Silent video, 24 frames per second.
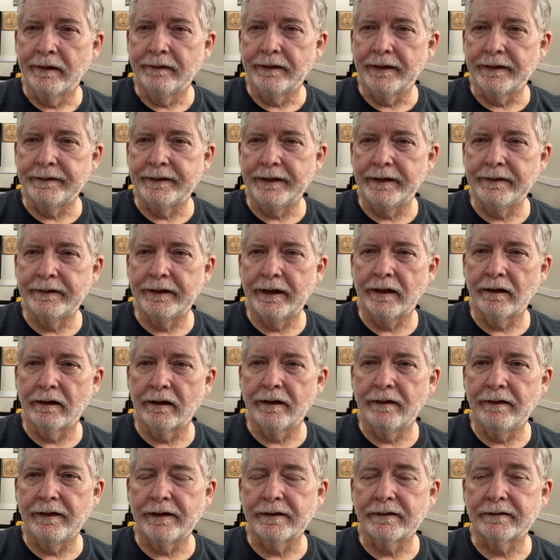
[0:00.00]
The detail
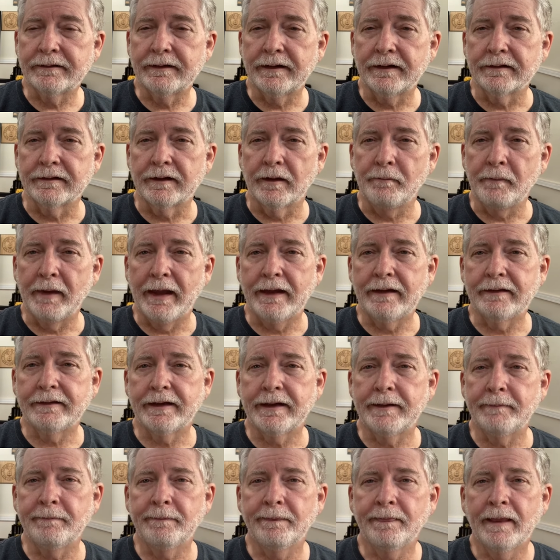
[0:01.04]
in this is
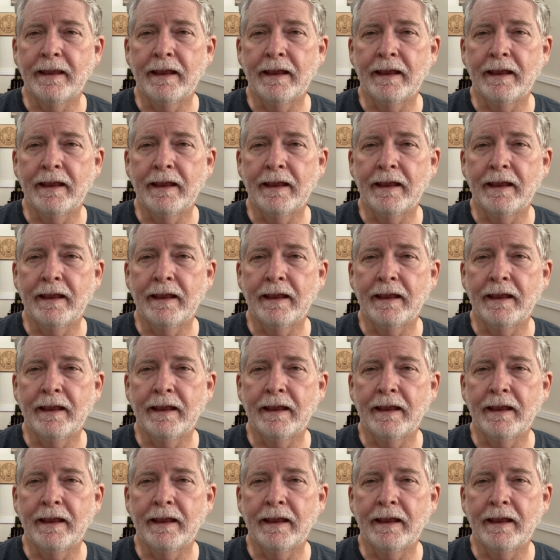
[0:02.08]
amazing.